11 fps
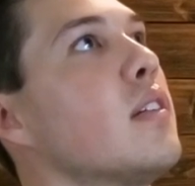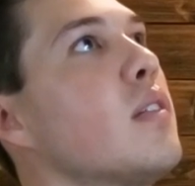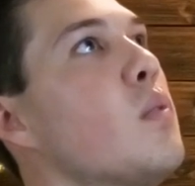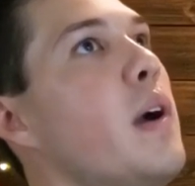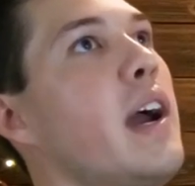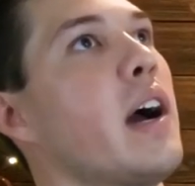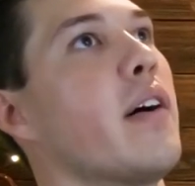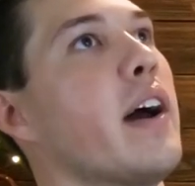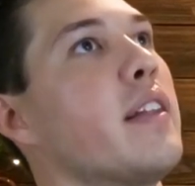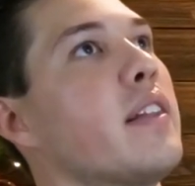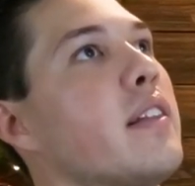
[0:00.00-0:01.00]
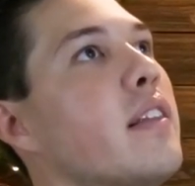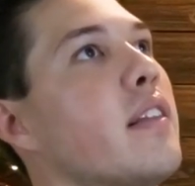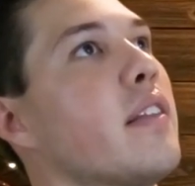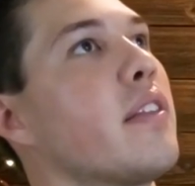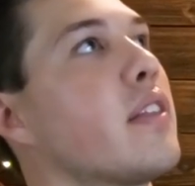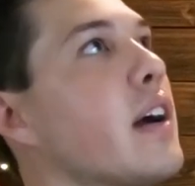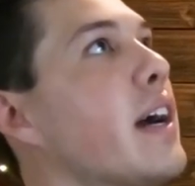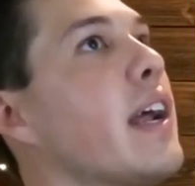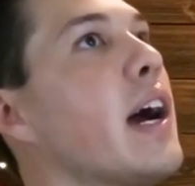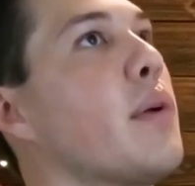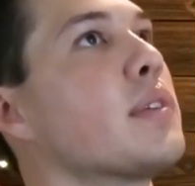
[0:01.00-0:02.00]
Wow, I thought
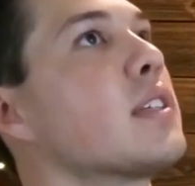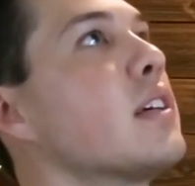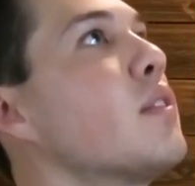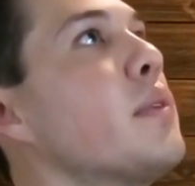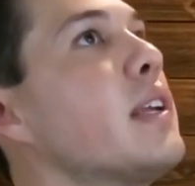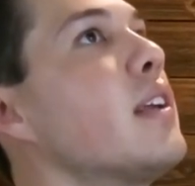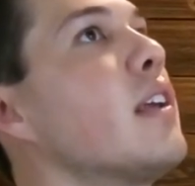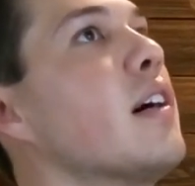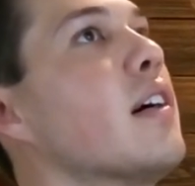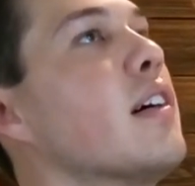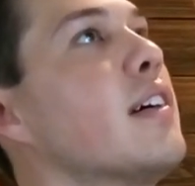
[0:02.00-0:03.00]
I was gonna win it all.